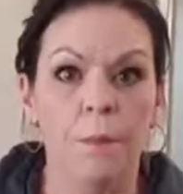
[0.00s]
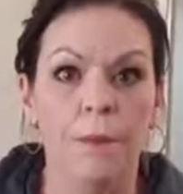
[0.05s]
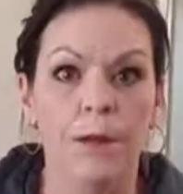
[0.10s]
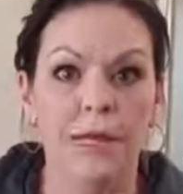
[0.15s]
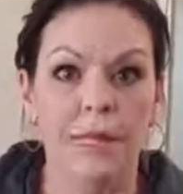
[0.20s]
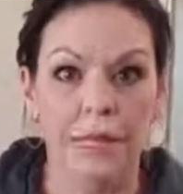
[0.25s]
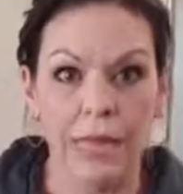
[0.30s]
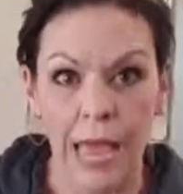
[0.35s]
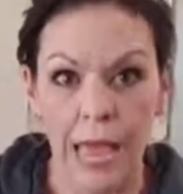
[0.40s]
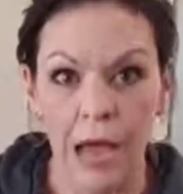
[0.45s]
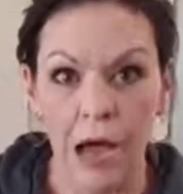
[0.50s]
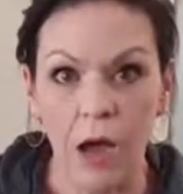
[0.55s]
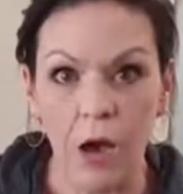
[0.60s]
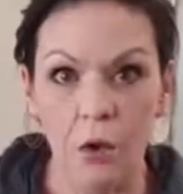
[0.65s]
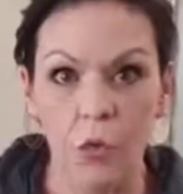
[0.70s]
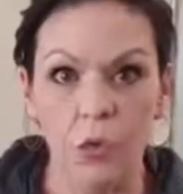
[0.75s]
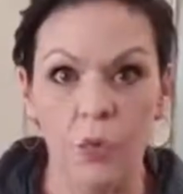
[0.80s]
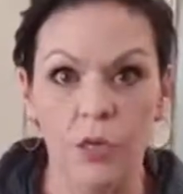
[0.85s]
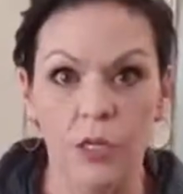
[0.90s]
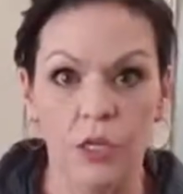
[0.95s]
But
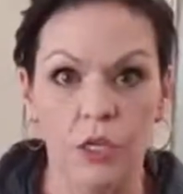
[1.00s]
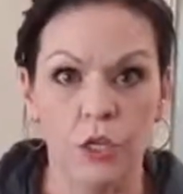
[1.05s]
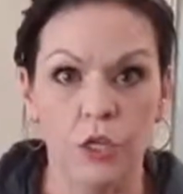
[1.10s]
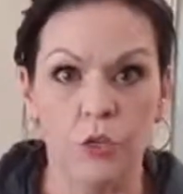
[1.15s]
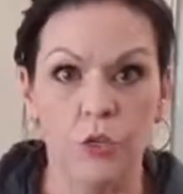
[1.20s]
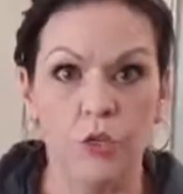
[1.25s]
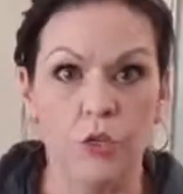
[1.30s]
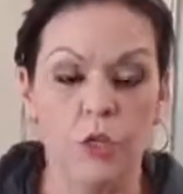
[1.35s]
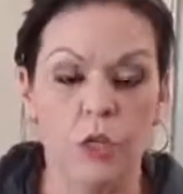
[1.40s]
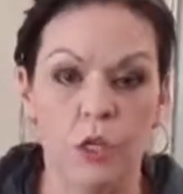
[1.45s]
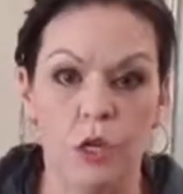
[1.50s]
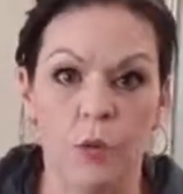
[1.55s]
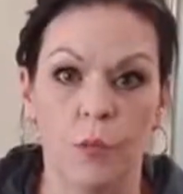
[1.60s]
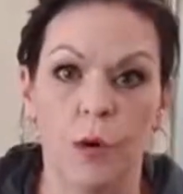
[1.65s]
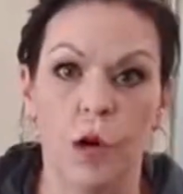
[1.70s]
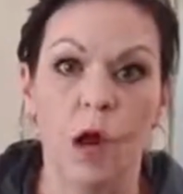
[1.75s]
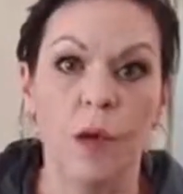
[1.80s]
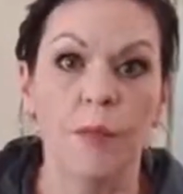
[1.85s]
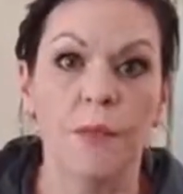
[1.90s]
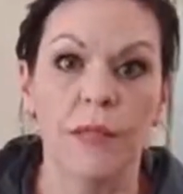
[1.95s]
now, when you know,
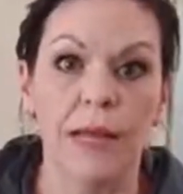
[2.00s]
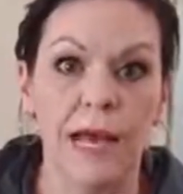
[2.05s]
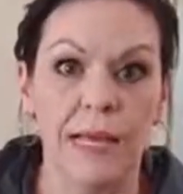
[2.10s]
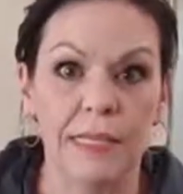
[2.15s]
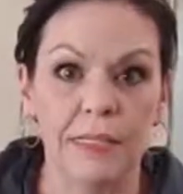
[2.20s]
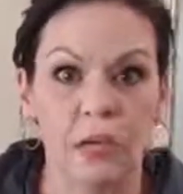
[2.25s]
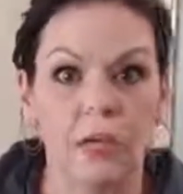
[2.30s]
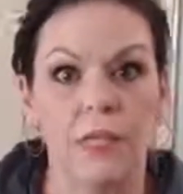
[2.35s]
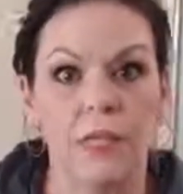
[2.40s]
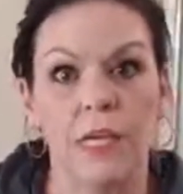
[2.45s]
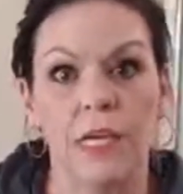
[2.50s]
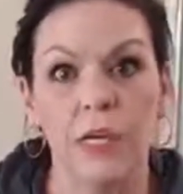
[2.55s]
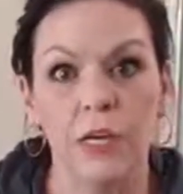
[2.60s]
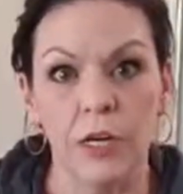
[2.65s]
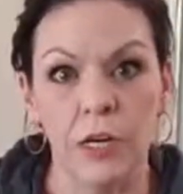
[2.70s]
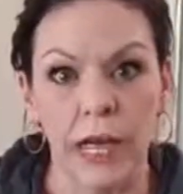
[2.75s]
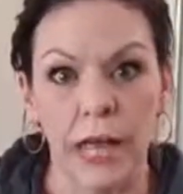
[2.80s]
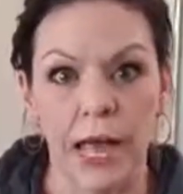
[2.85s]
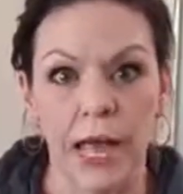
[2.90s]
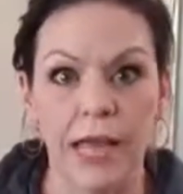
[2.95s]
monopolize on the
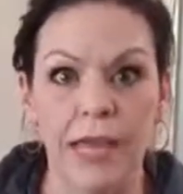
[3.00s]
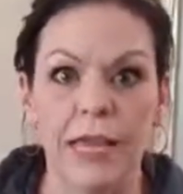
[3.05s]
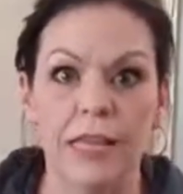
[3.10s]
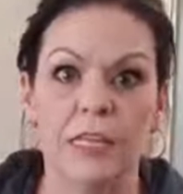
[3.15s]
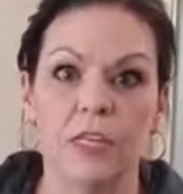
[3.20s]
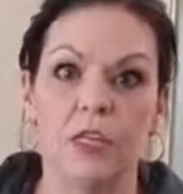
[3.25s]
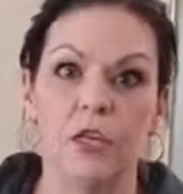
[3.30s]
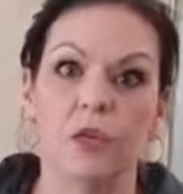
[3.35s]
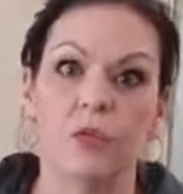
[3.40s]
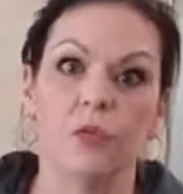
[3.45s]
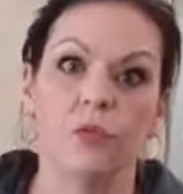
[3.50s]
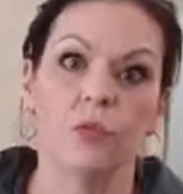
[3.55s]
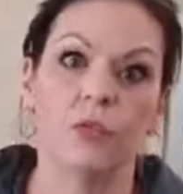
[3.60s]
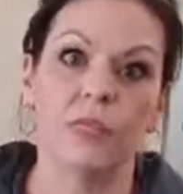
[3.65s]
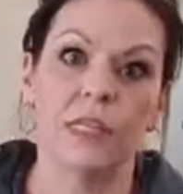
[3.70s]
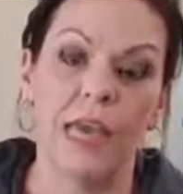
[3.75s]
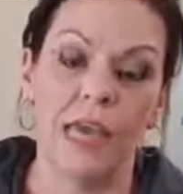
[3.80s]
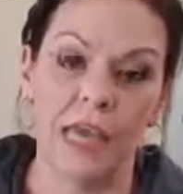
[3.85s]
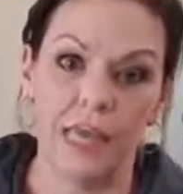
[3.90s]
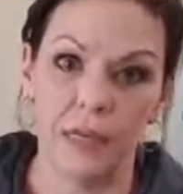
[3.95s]
internet and you
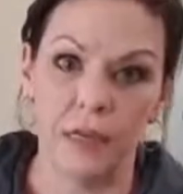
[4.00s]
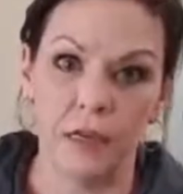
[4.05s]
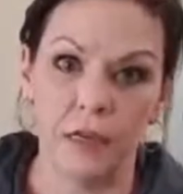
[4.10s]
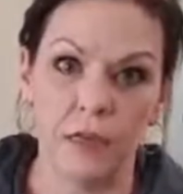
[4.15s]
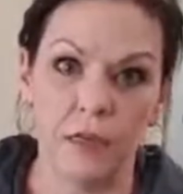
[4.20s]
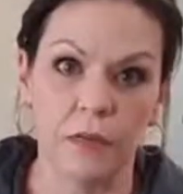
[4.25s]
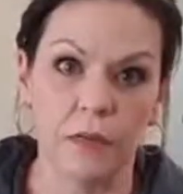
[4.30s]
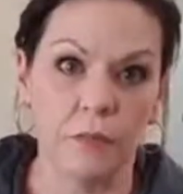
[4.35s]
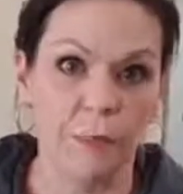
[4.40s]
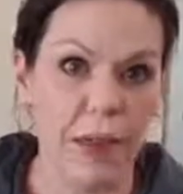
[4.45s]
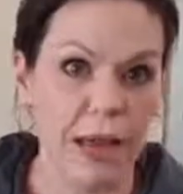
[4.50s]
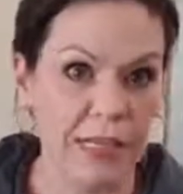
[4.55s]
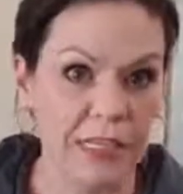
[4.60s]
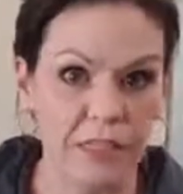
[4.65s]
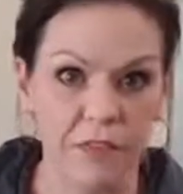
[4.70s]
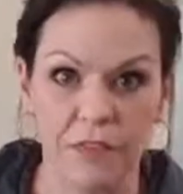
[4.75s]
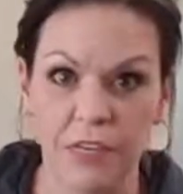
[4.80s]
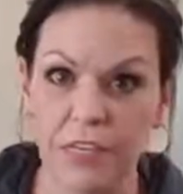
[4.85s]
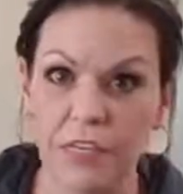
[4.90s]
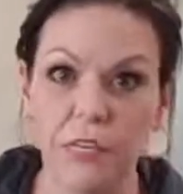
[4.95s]
take
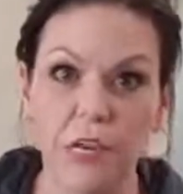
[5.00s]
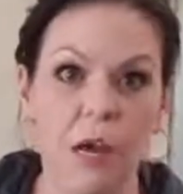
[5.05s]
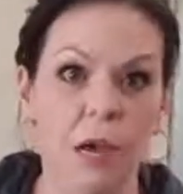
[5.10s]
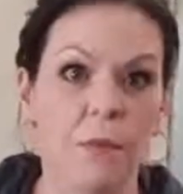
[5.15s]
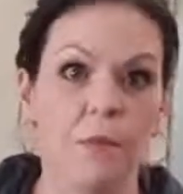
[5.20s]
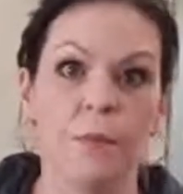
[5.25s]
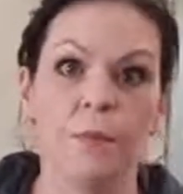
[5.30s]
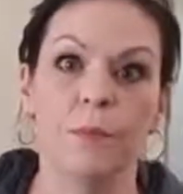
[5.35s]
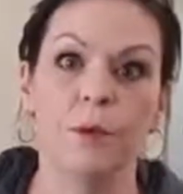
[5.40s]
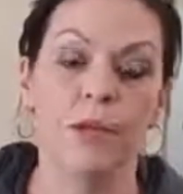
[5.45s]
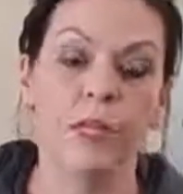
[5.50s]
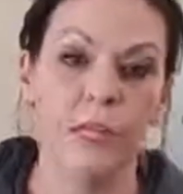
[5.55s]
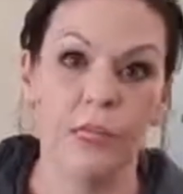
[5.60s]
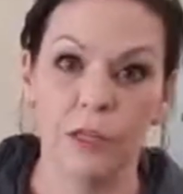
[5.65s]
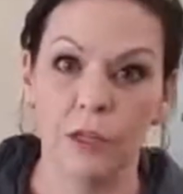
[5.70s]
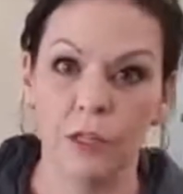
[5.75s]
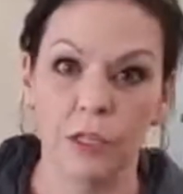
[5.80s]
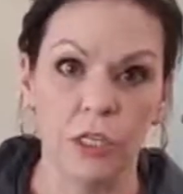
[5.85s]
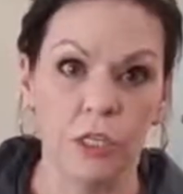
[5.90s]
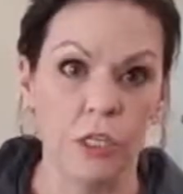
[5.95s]
passive income and put
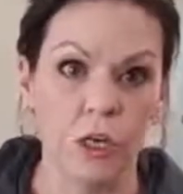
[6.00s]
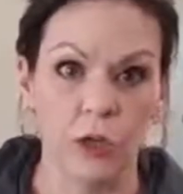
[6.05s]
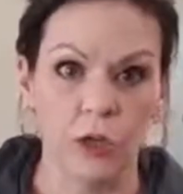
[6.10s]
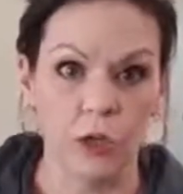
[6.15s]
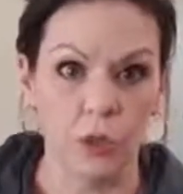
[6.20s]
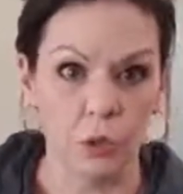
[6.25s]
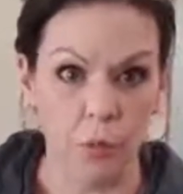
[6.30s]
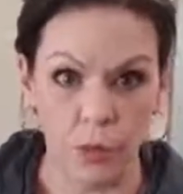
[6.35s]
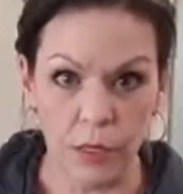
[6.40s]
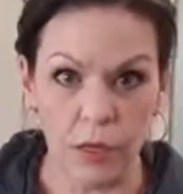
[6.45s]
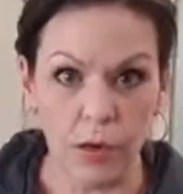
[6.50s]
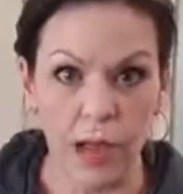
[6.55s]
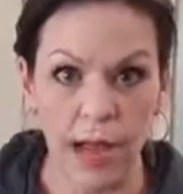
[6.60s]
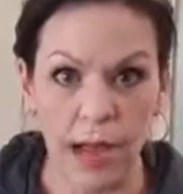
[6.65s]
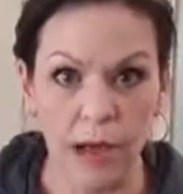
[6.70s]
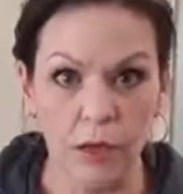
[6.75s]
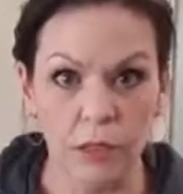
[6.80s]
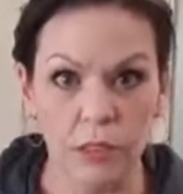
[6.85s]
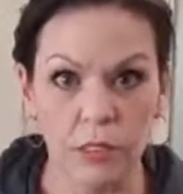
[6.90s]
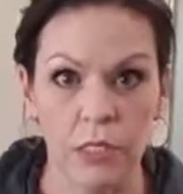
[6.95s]
it in, you know, your
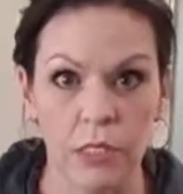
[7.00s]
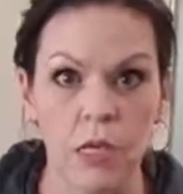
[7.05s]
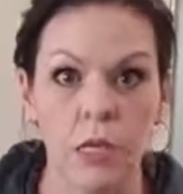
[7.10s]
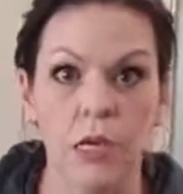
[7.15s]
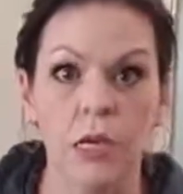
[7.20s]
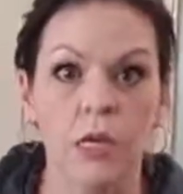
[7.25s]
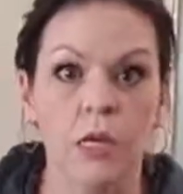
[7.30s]
wheelhouse,